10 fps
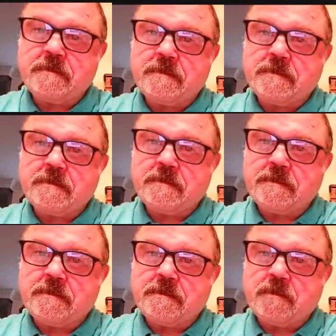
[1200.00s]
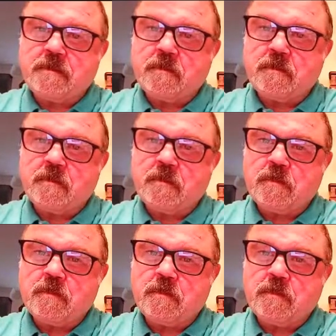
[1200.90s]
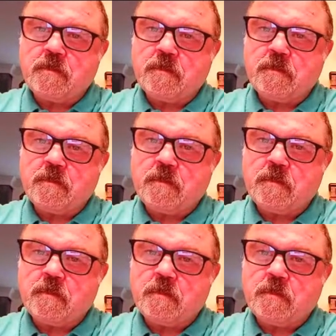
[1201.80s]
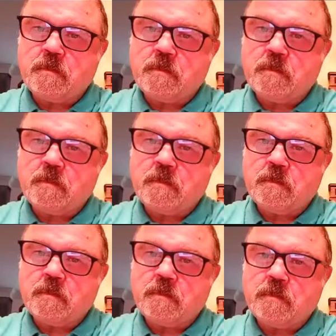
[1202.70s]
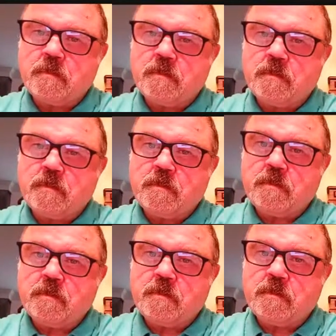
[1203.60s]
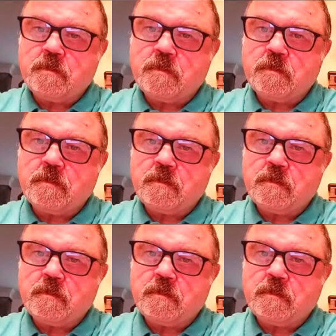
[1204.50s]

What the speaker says: [no speech]